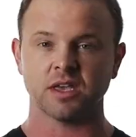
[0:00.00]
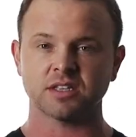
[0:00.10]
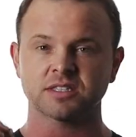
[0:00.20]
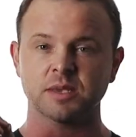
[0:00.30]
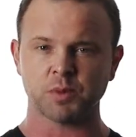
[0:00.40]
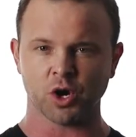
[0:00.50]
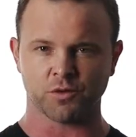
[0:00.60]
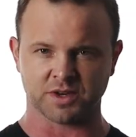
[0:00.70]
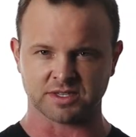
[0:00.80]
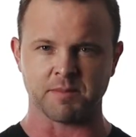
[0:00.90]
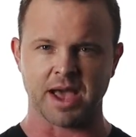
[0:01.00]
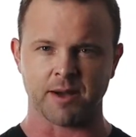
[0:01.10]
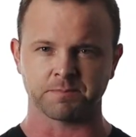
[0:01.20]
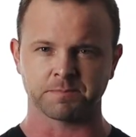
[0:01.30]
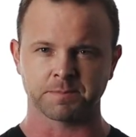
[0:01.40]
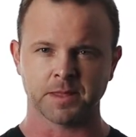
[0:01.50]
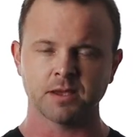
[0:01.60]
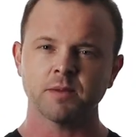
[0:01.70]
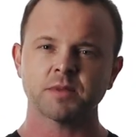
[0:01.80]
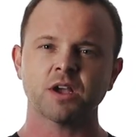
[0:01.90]
It's the perfect amount.
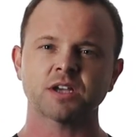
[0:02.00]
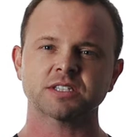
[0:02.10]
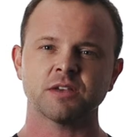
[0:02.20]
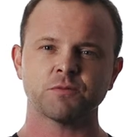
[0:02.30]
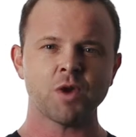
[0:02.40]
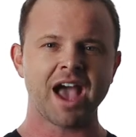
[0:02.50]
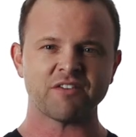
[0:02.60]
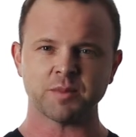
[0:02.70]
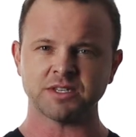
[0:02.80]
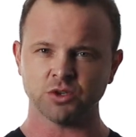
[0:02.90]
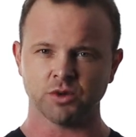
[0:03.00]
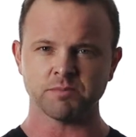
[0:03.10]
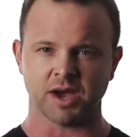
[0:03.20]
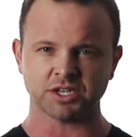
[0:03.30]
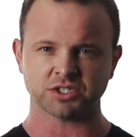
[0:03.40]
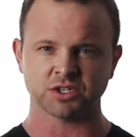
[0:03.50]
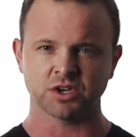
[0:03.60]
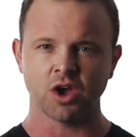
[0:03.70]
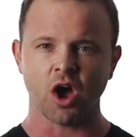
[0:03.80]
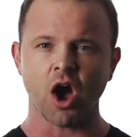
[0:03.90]
Because if you haven't been doing much,
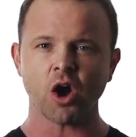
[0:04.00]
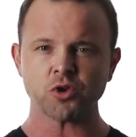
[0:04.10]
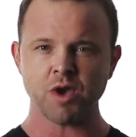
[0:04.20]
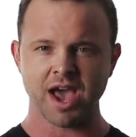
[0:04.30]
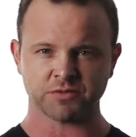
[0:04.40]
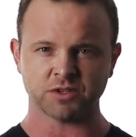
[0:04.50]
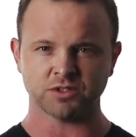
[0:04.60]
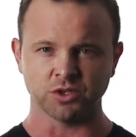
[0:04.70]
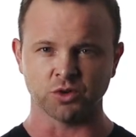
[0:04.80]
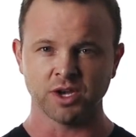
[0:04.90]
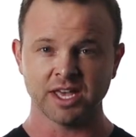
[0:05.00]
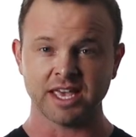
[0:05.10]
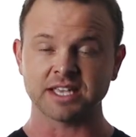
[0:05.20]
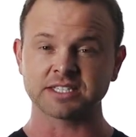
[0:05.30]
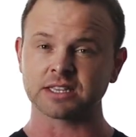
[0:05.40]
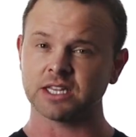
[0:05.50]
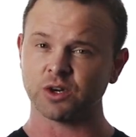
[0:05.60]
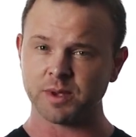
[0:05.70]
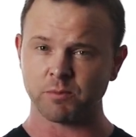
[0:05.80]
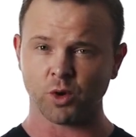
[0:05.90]
all you have to do is a
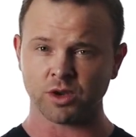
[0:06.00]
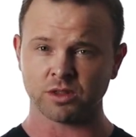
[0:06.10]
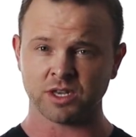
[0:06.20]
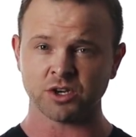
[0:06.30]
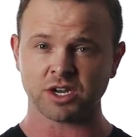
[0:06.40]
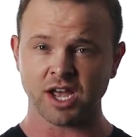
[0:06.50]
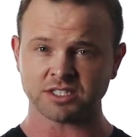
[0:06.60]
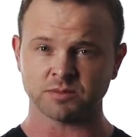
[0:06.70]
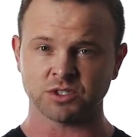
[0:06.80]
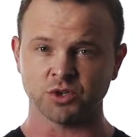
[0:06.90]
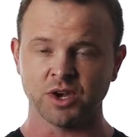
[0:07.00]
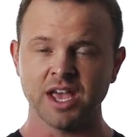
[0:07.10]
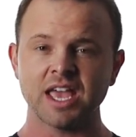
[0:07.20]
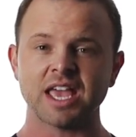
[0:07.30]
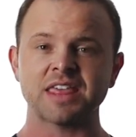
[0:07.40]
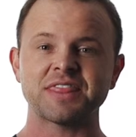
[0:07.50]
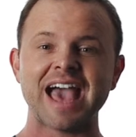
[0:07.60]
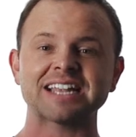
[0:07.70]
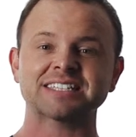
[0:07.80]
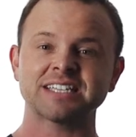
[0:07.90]
little bit more than you're accustomed to, and
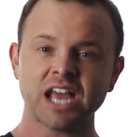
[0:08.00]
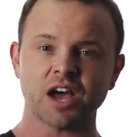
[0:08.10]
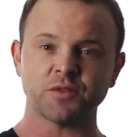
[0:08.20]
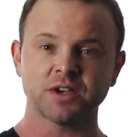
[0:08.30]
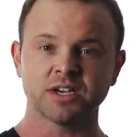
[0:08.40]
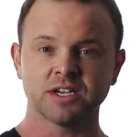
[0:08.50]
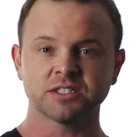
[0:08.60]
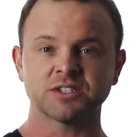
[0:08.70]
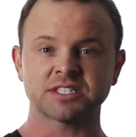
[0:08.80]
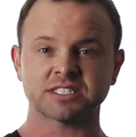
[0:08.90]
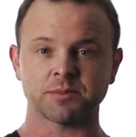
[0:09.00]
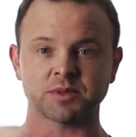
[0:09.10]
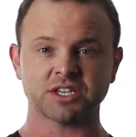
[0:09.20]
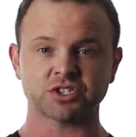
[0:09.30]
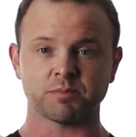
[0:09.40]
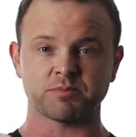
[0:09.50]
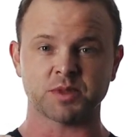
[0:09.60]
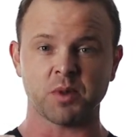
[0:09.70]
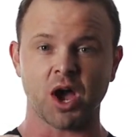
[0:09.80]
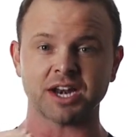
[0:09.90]
that is enough to stimulate
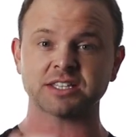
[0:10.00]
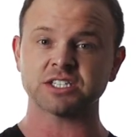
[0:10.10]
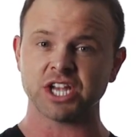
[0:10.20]
the body to